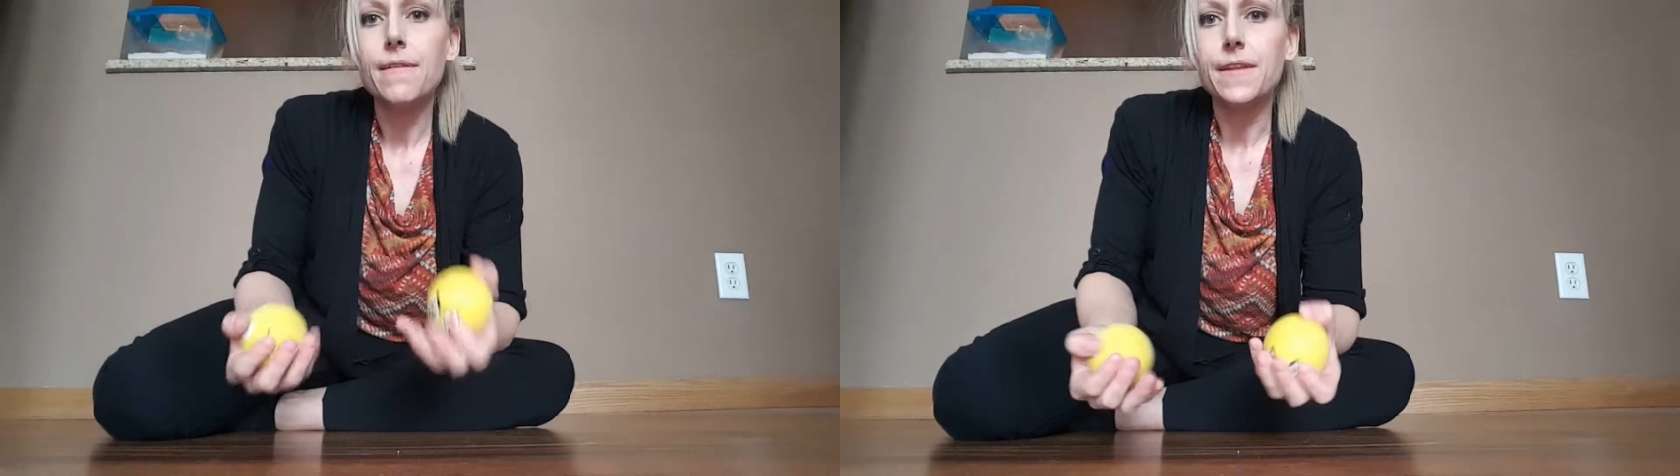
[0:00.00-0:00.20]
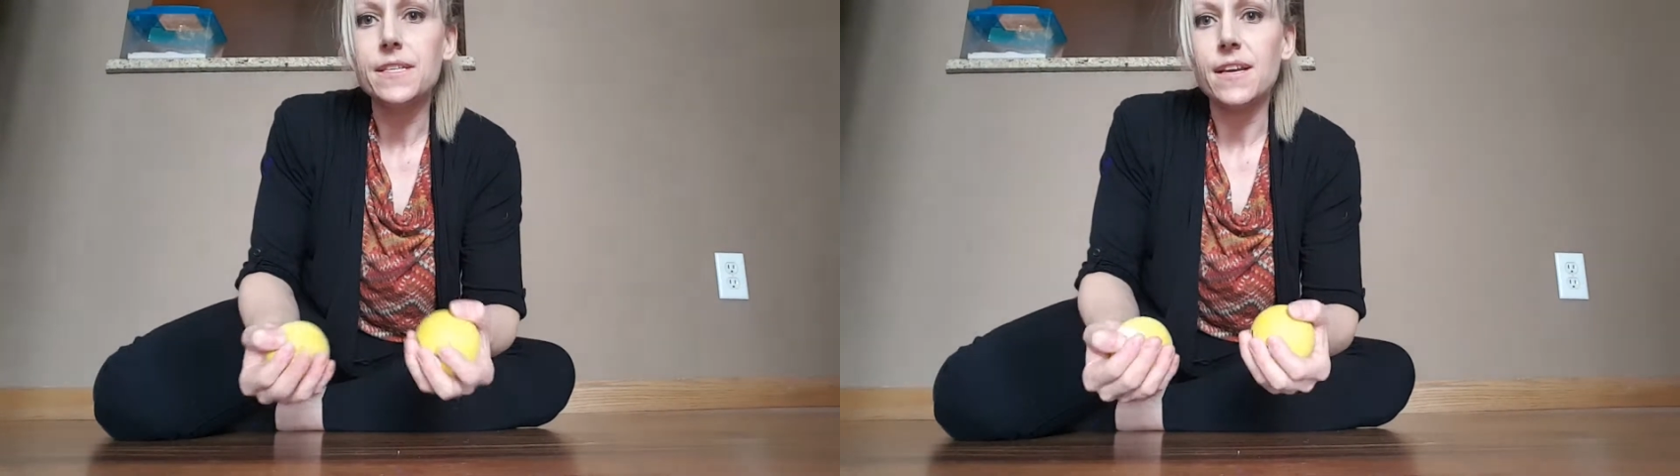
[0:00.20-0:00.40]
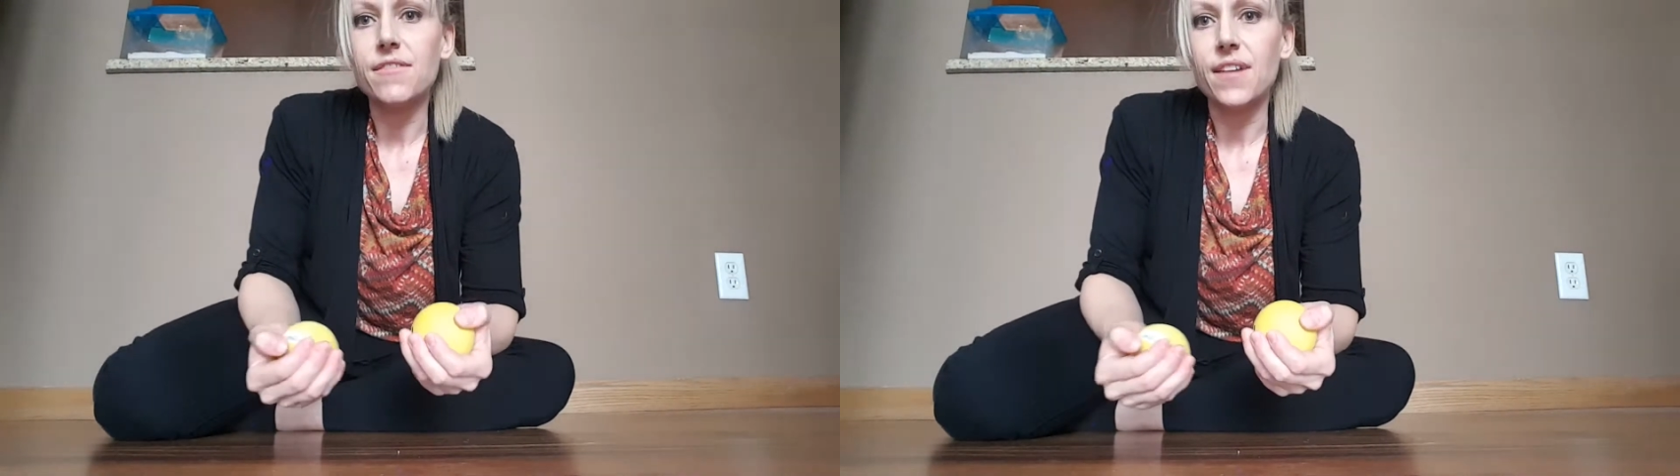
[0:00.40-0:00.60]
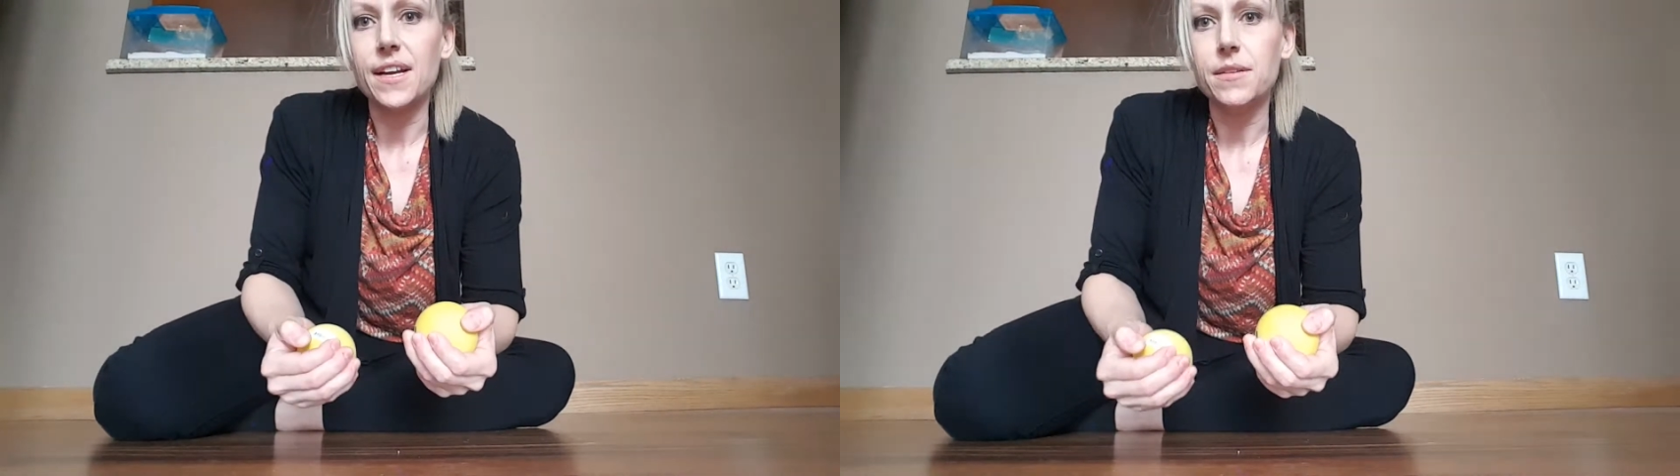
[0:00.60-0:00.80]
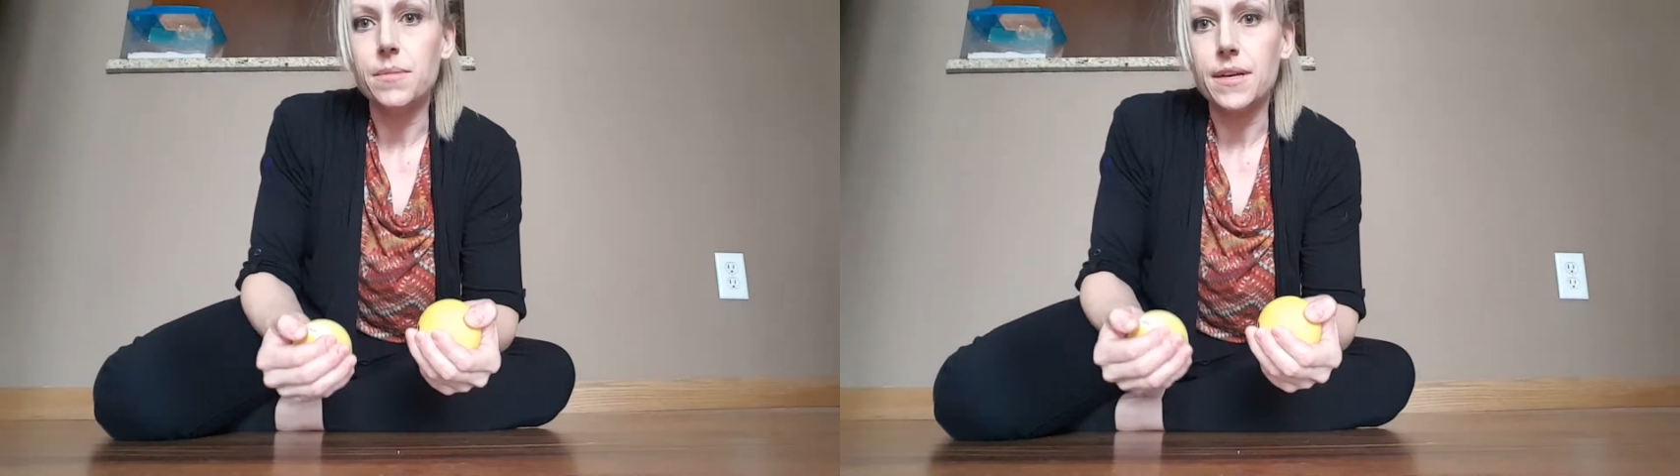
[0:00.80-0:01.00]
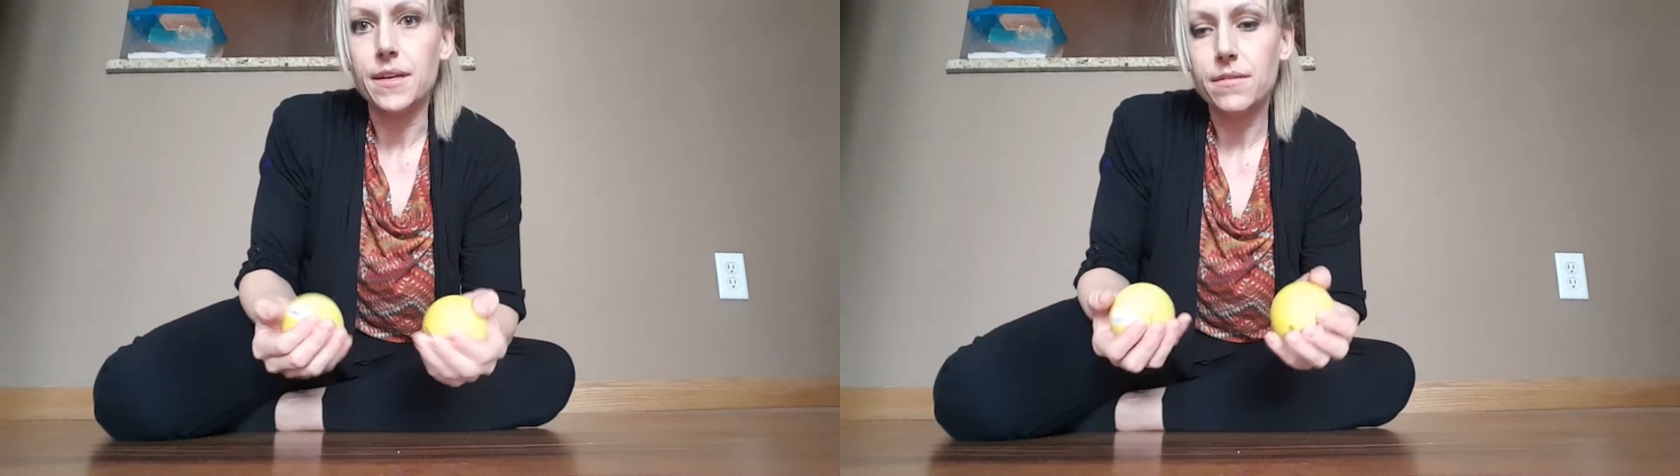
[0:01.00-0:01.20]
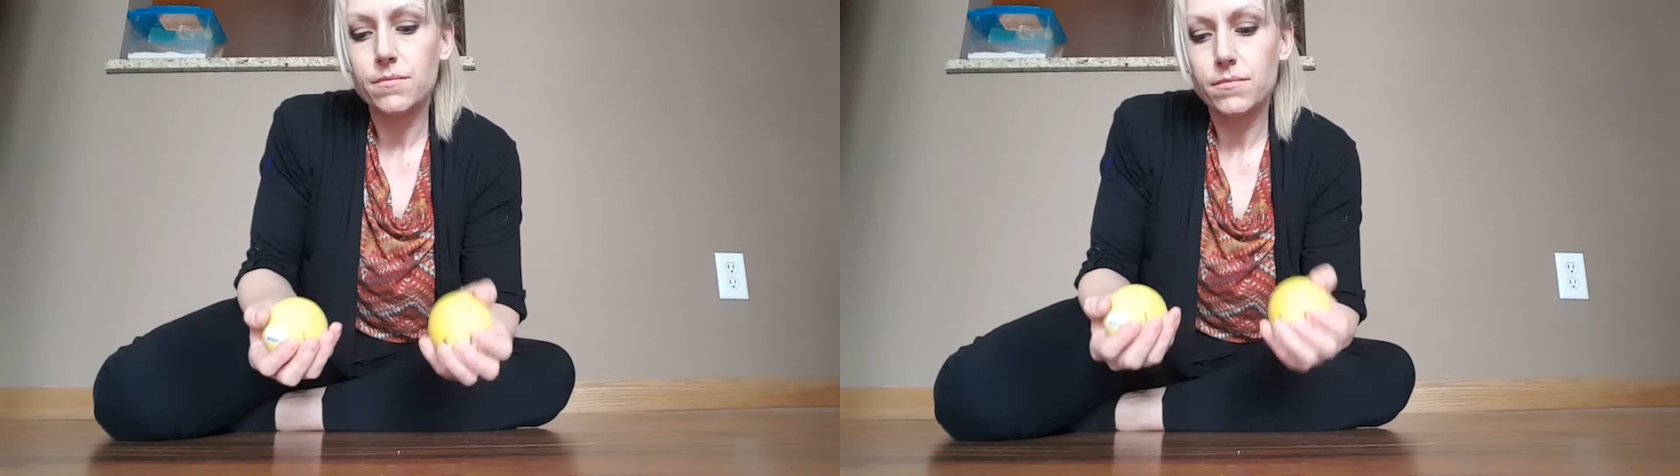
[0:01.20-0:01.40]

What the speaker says: these I find to be